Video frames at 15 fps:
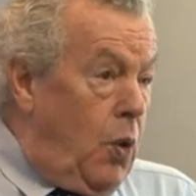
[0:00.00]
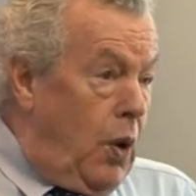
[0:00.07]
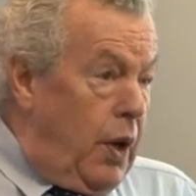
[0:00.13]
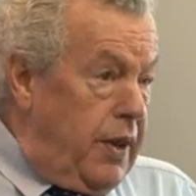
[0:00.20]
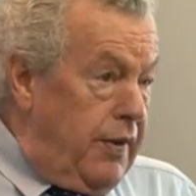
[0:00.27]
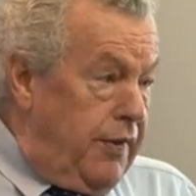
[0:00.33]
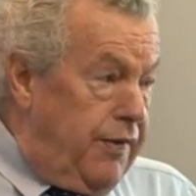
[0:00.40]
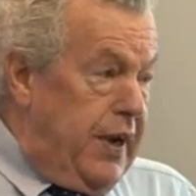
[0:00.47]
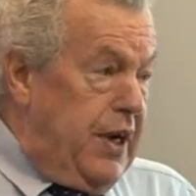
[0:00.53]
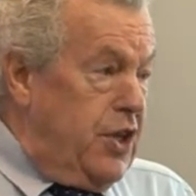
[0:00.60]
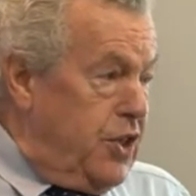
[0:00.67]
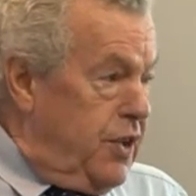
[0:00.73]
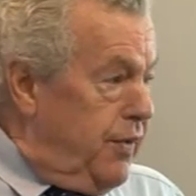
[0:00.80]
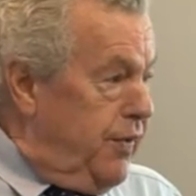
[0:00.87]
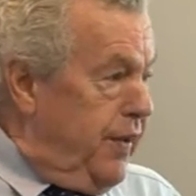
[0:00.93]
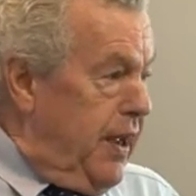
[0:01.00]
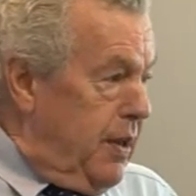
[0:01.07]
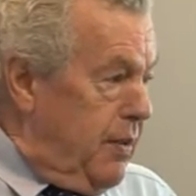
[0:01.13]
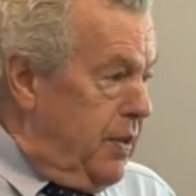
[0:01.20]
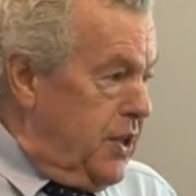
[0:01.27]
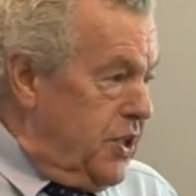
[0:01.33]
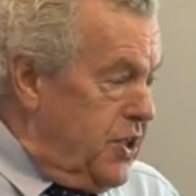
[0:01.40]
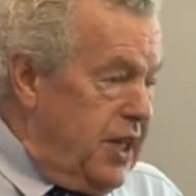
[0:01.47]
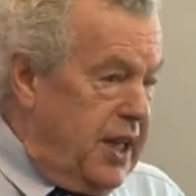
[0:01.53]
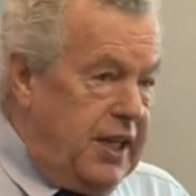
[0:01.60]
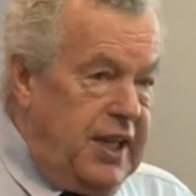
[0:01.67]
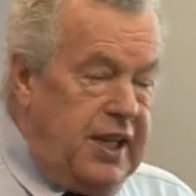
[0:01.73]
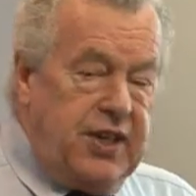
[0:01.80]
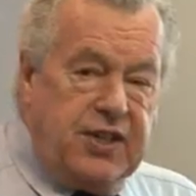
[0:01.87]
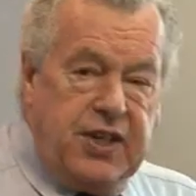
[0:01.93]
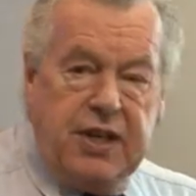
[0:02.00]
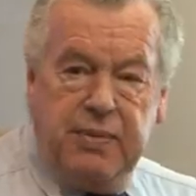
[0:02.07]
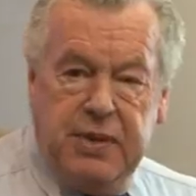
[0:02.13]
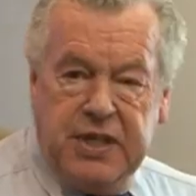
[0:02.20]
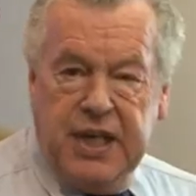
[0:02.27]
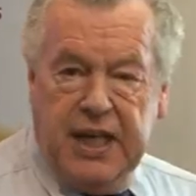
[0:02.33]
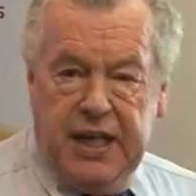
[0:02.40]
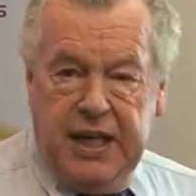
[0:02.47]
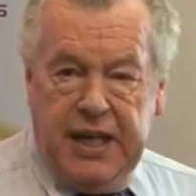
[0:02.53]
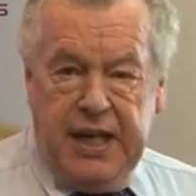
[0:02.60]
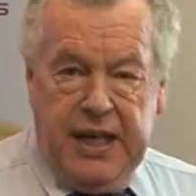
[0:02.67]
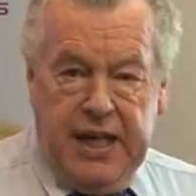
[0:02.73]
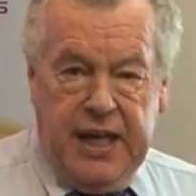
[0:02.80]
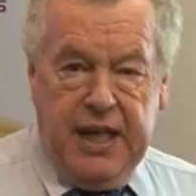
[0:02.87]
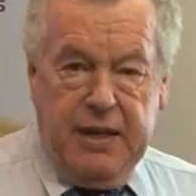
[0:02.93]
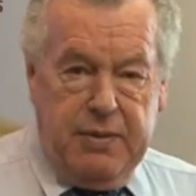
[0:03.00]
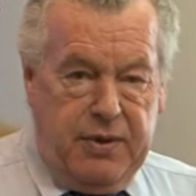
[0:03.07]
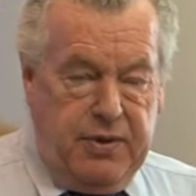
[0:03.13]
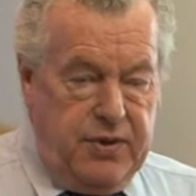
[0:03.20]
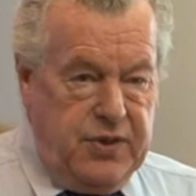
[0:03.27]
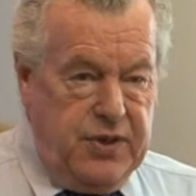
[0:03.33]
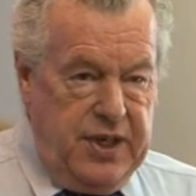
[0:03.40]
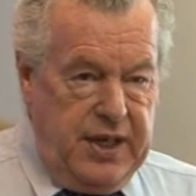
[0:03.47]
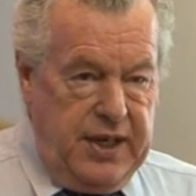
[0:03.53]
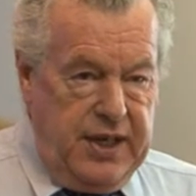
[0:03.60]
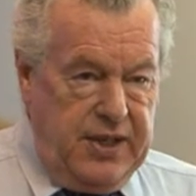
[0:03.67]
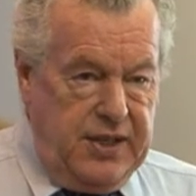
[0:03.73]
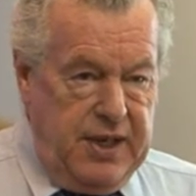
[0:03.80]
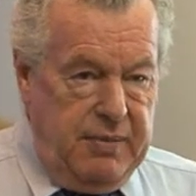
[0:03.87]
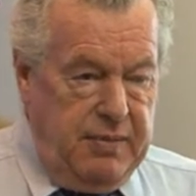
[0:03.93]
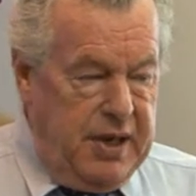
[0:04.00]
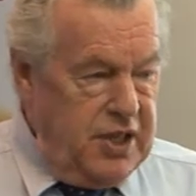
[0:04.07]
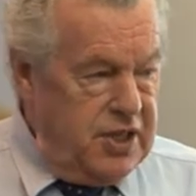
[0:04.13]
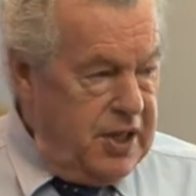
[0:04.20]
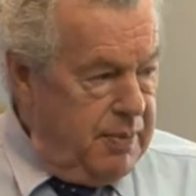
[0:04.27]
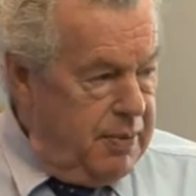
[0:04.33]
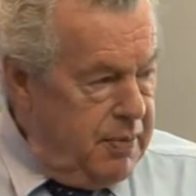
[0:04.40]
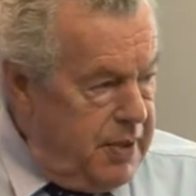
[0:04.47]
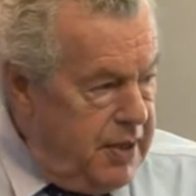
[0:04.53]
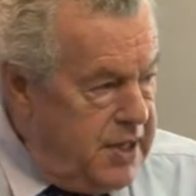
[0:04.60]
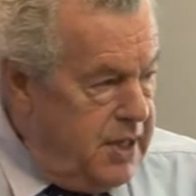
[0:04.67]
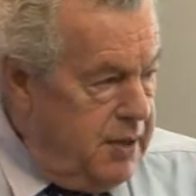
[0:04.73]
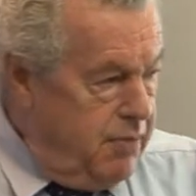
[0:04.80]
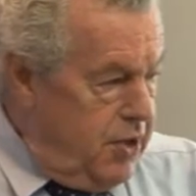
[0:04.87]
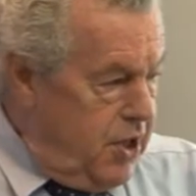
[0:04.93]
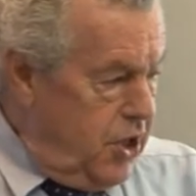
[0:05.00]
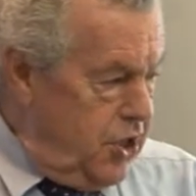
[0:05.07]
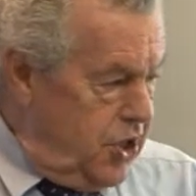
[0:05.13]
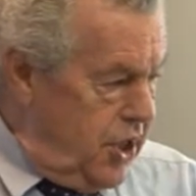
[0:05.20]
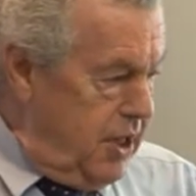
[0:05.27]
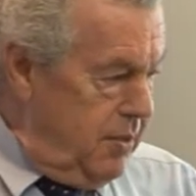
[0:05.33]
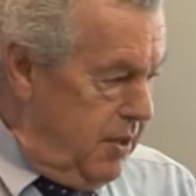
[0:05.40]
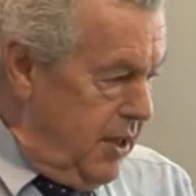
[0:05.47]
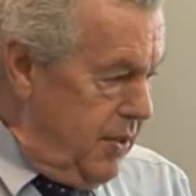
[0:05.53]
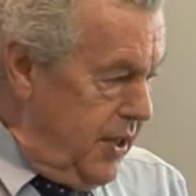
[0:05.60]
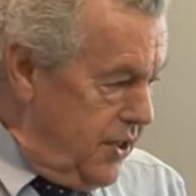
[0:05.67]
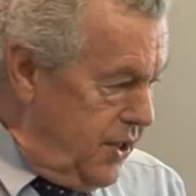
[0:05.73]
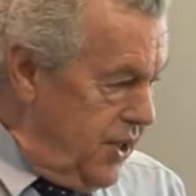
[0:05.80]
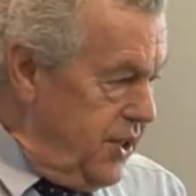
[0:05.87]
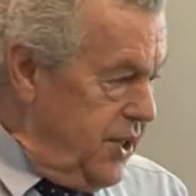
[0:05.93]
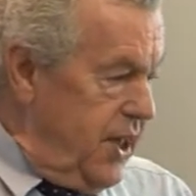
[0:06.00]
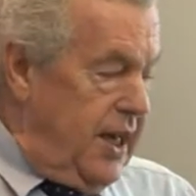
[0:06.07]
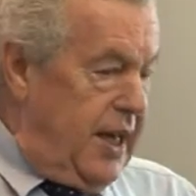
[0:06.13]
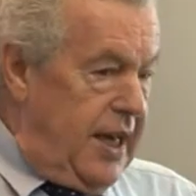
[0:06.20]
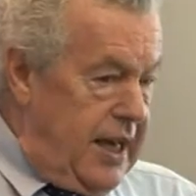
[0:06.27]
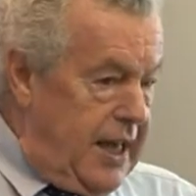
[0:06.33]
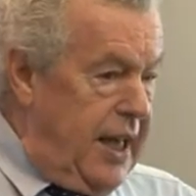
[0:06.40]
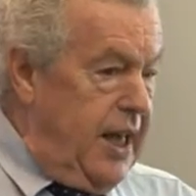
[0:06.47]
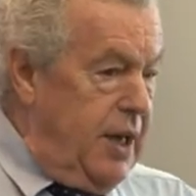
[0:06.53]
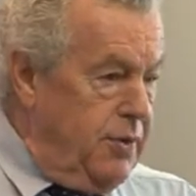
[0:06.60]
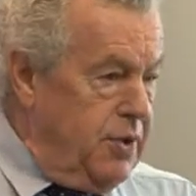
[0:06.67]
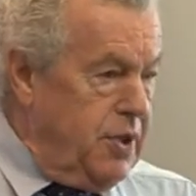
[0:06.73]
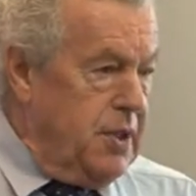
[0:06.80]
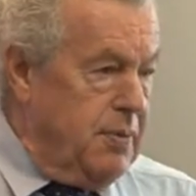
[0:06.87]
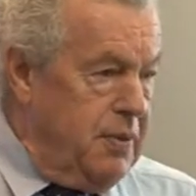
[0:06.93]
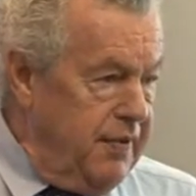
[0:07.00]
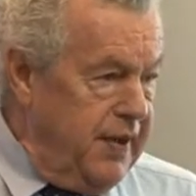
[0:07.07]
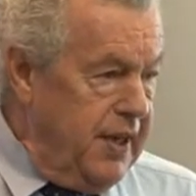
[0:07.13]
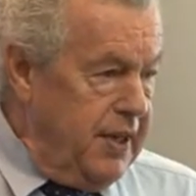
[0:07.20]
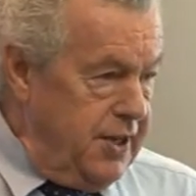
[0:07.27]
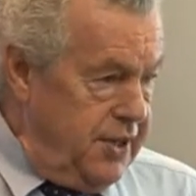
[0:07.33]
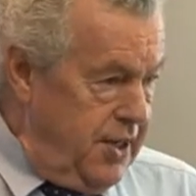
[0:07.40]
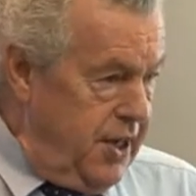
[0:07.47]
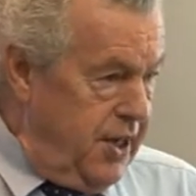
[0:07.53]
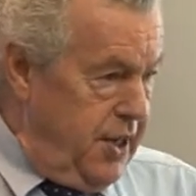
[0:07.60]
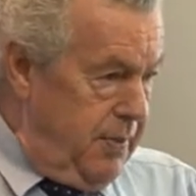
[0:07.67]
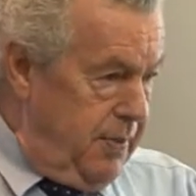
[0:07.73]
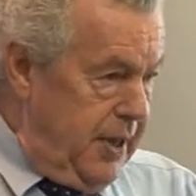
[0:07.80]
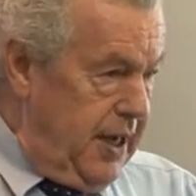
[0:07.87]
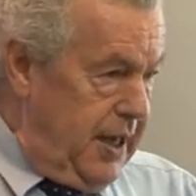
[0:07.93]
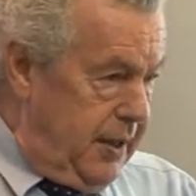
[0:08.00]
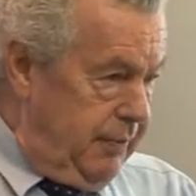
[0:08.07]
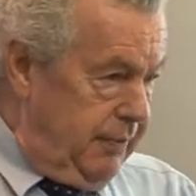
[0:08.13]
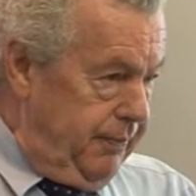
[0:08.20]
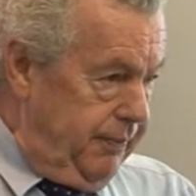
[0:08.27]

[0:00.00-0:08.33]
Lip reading: What the French have found with studies, particularly in animals, is that by supplementing branched-chain amino acids, it helps to prevent sarcopenia.